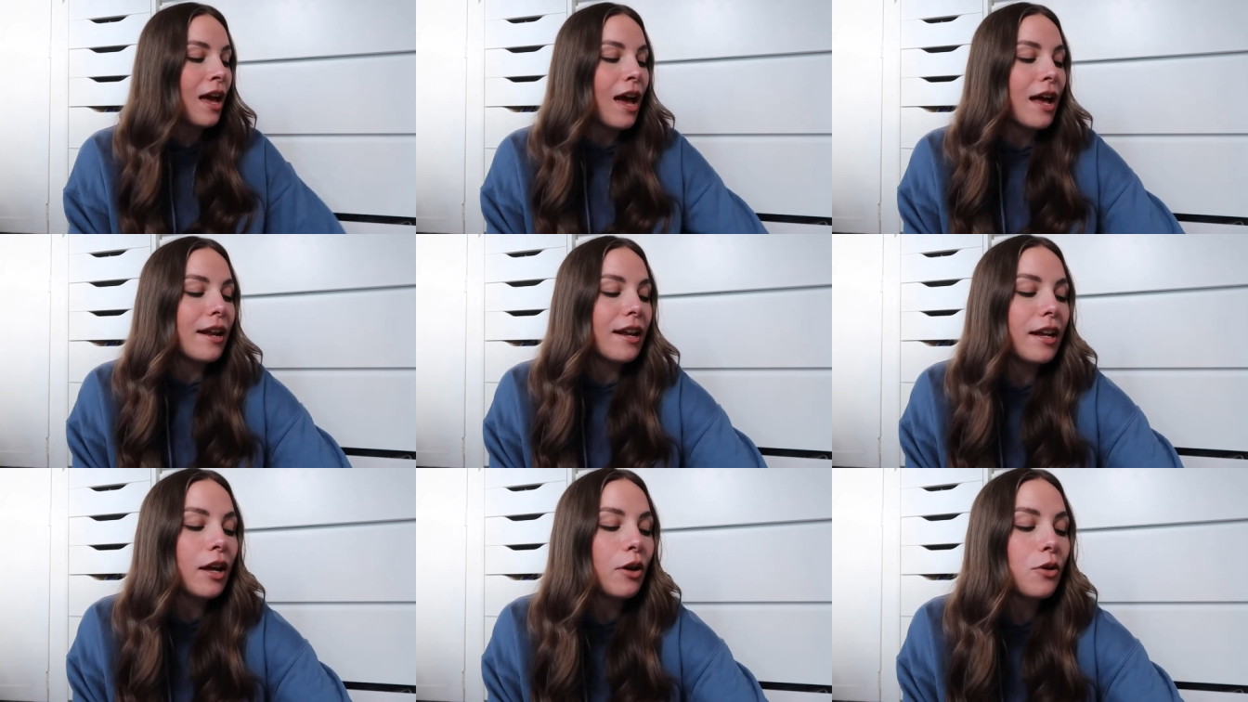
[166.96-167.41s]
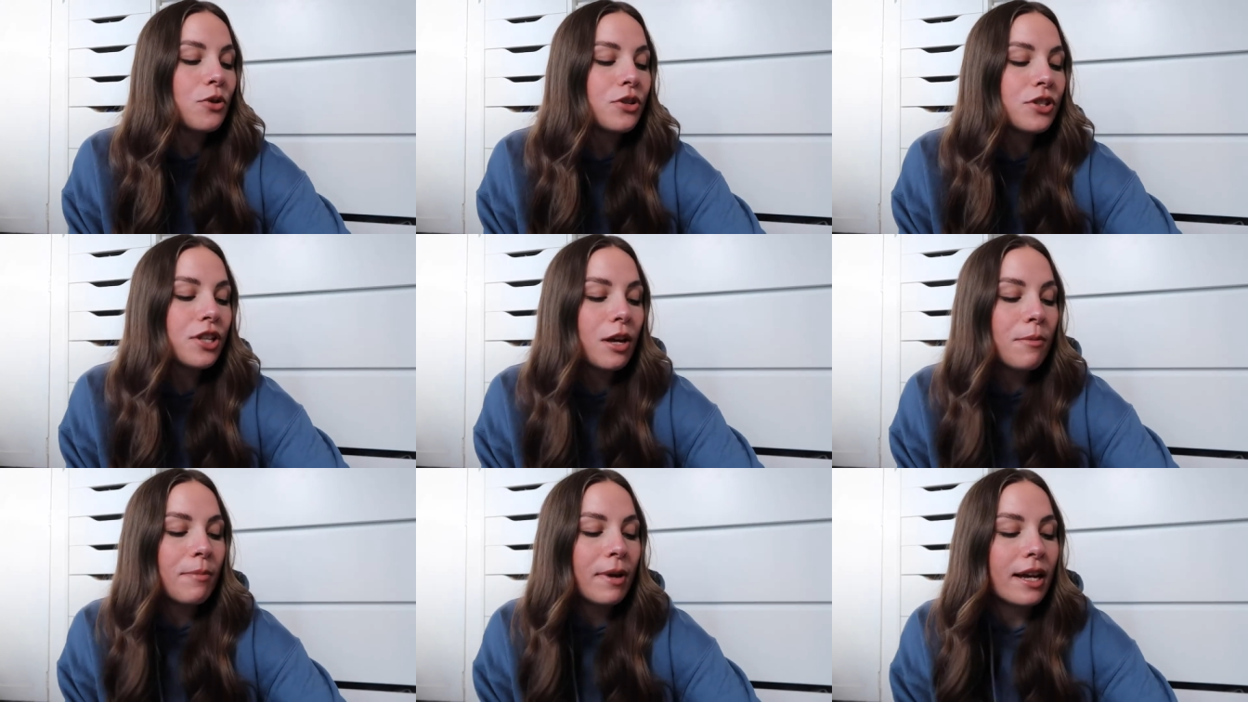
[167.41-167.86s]
And then I
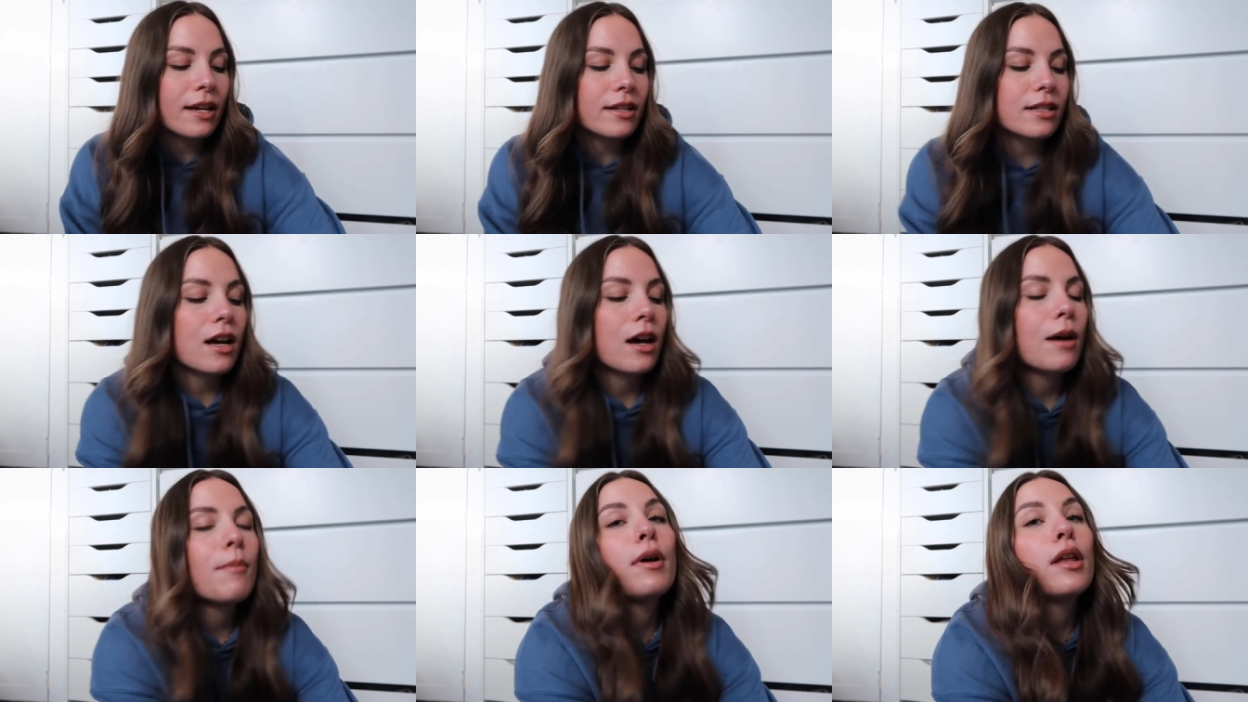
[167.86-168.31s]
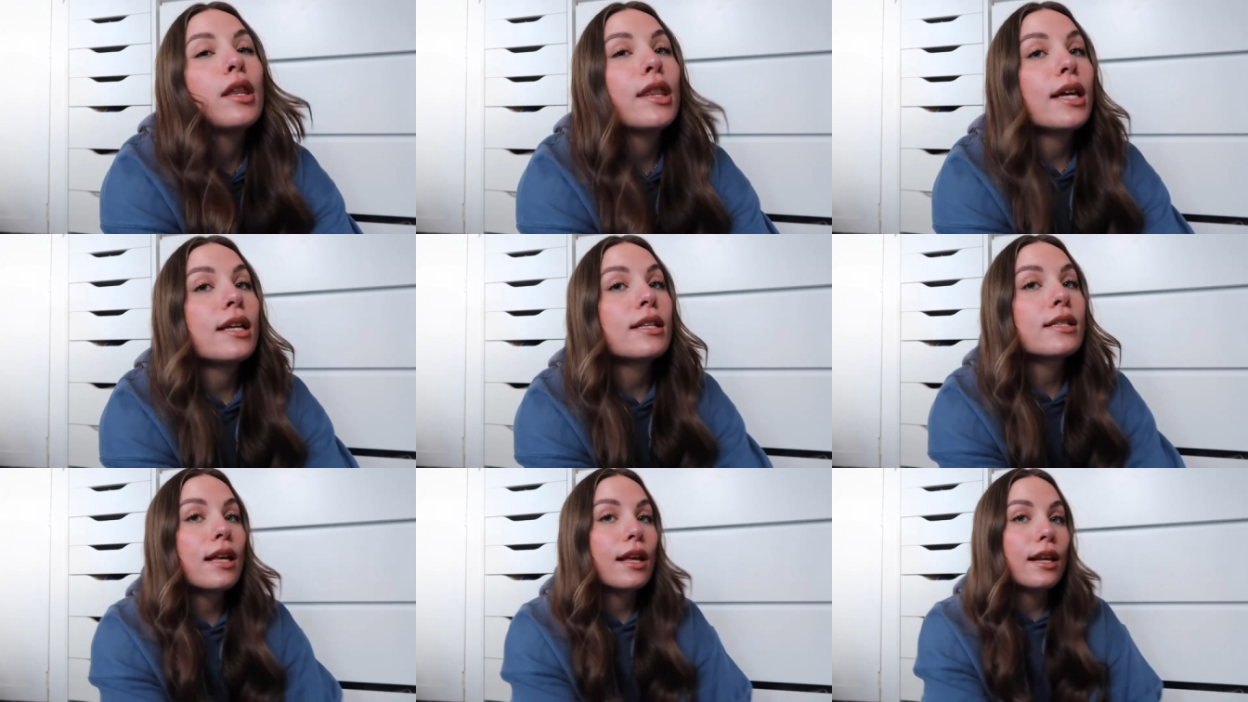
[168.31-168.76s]
also picked up
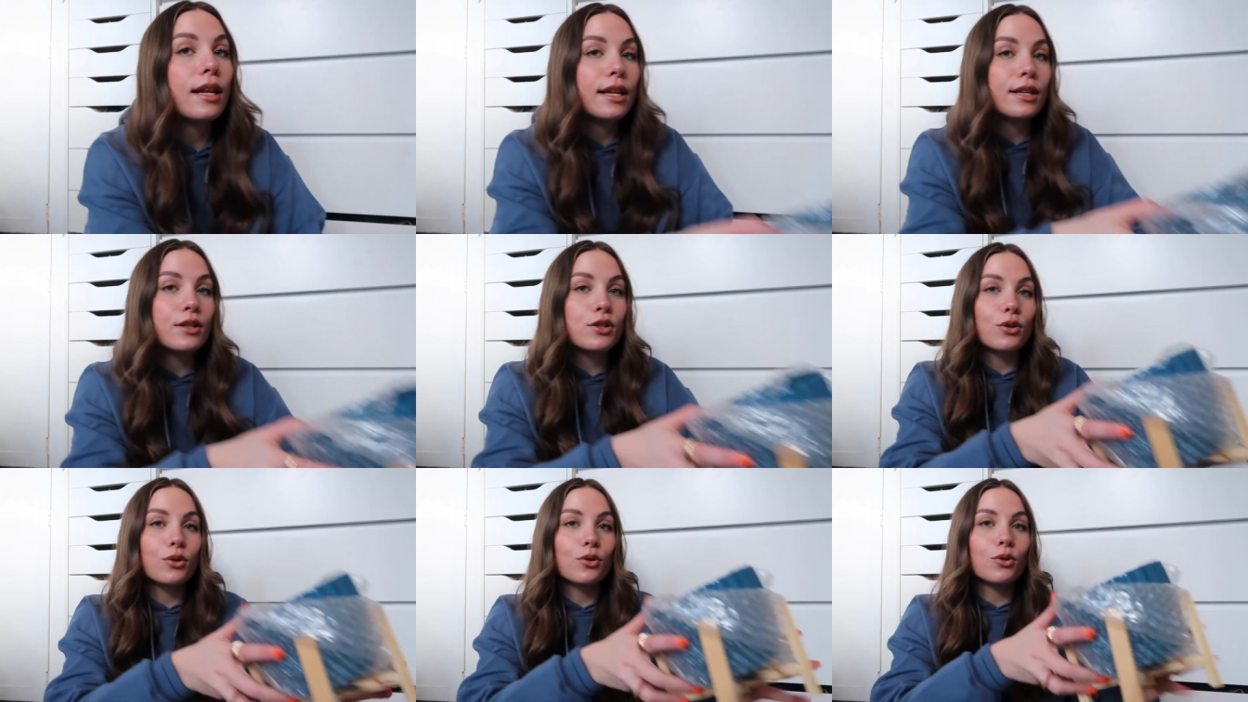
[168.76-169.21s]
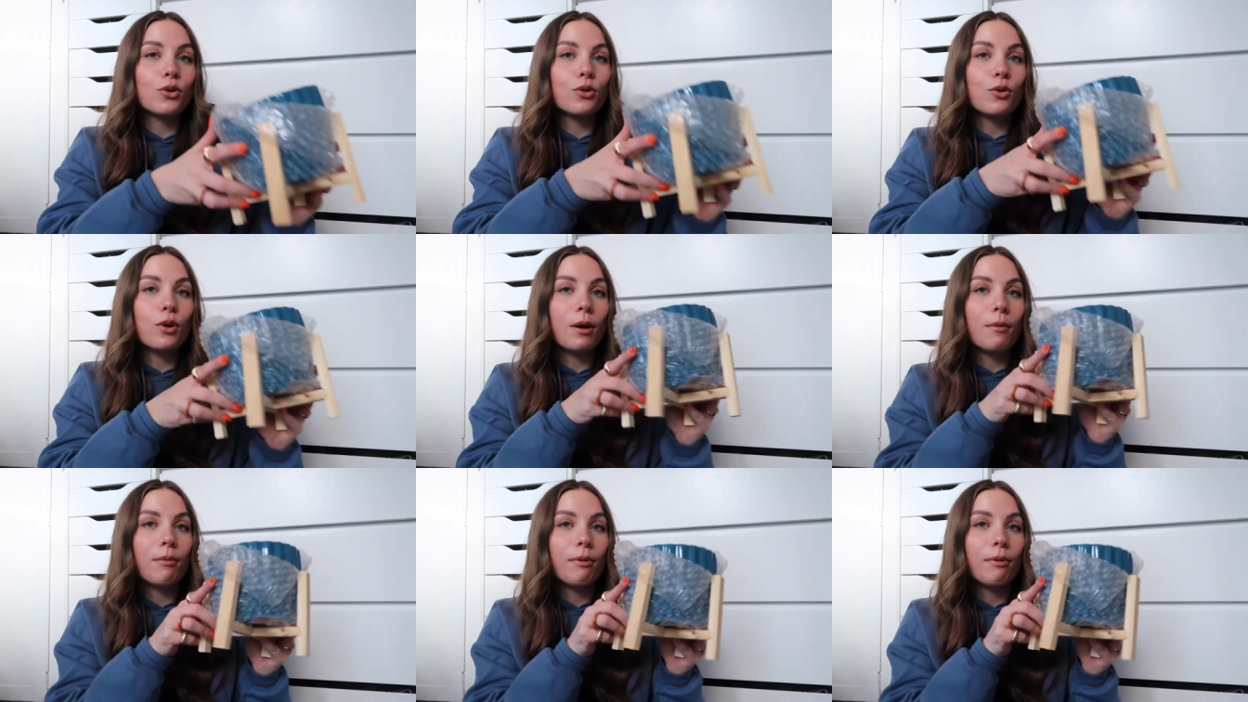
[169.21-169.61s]
this little